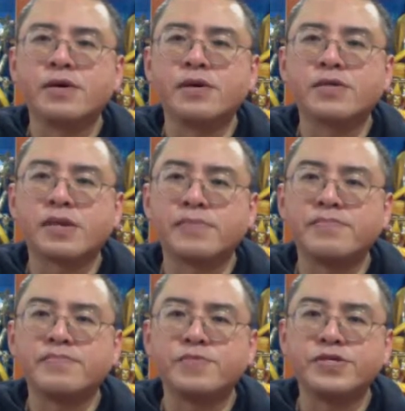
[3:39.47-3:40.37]

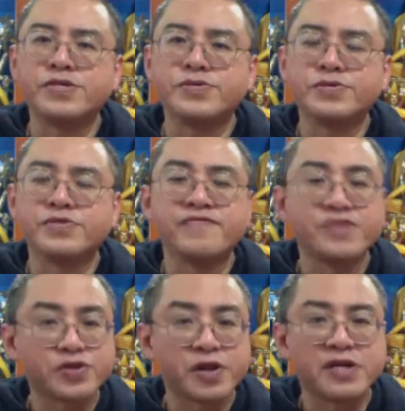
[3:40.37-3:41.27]
some will use
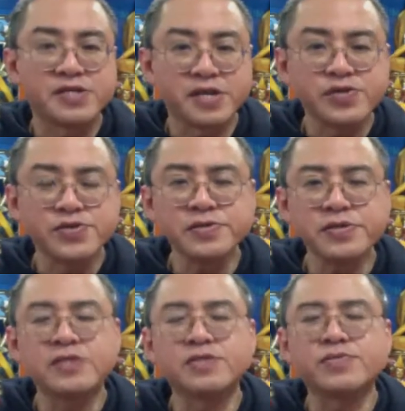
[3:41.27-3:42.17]

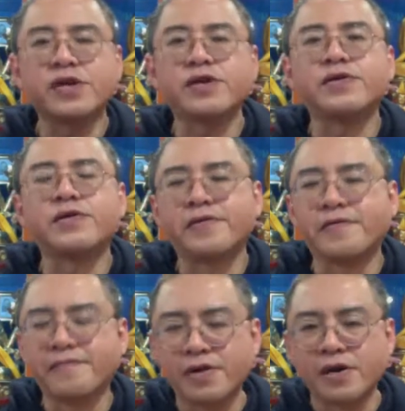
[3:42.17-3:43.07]
visualization as a way
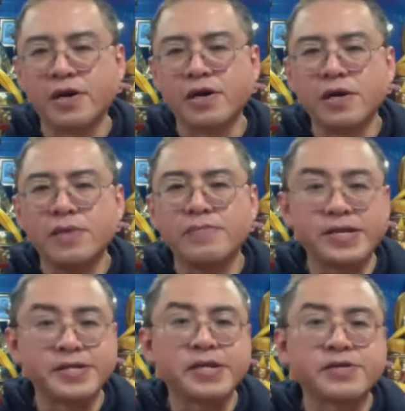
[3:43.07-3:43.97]
of
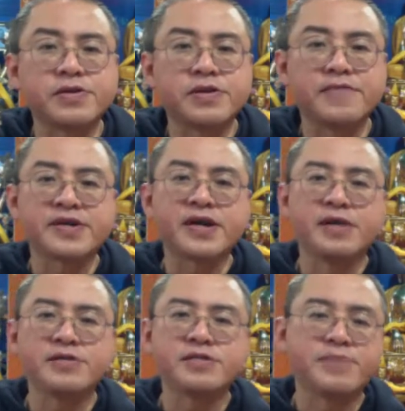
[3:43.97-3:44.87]
meditating on loving
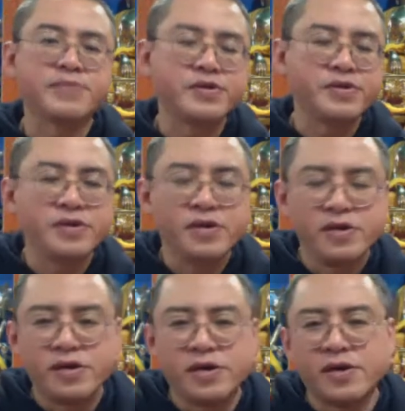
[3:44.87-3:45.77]
kindness, maybe
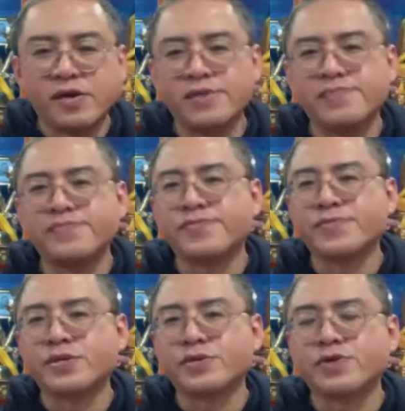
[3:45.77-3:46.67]

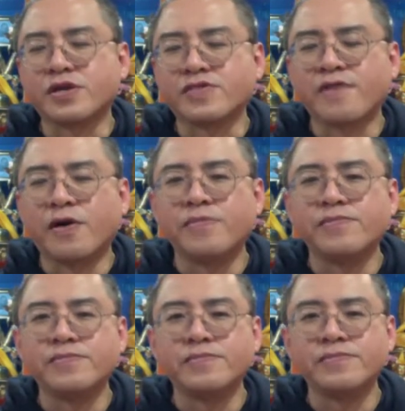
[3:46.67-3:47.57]

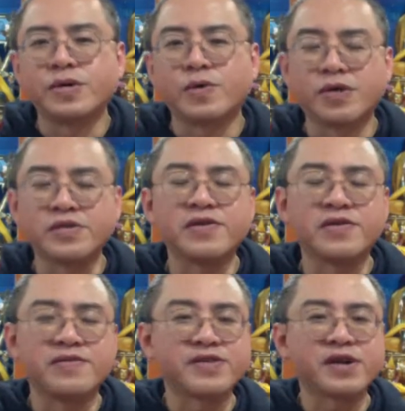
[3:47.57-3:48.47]
transform the quality of
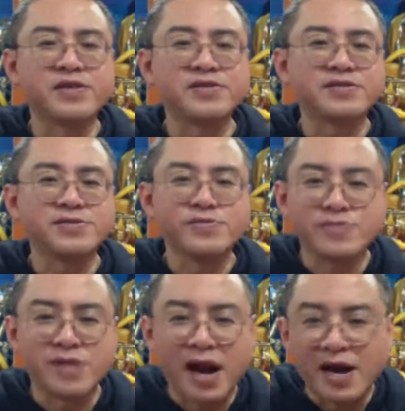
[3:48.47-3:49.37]
loving kindness into
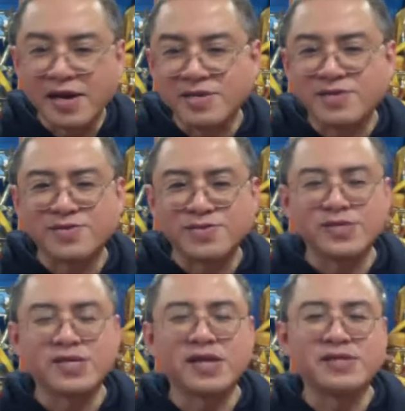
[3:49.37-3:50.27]
light,
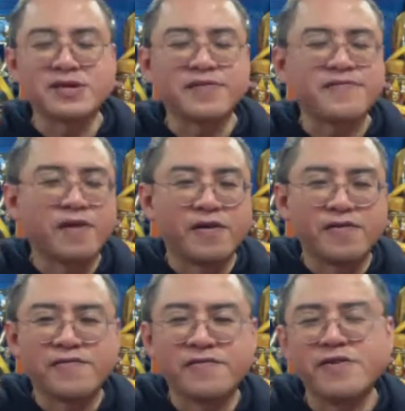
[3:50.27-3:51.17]
sending it
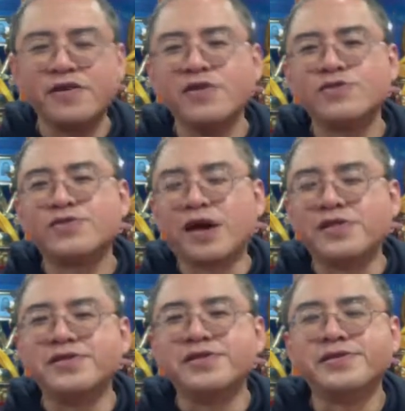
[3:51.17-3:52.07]
forth to
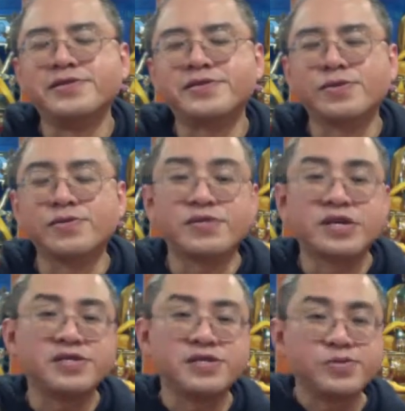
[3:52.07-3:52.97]
others. So
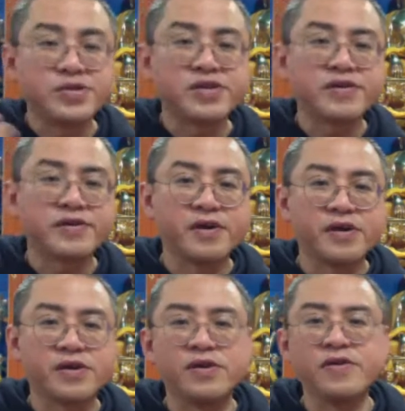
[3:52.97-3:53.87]
they're using
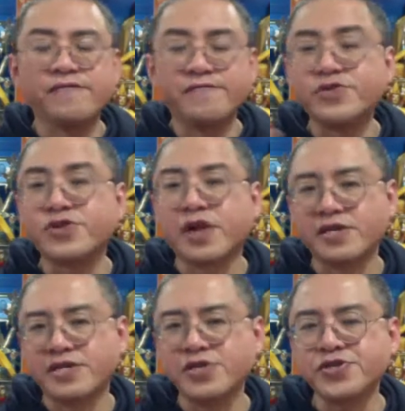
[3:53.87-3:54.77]

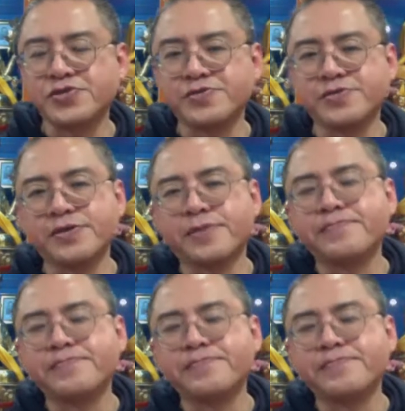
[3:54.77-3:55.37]
visualization. Yeah.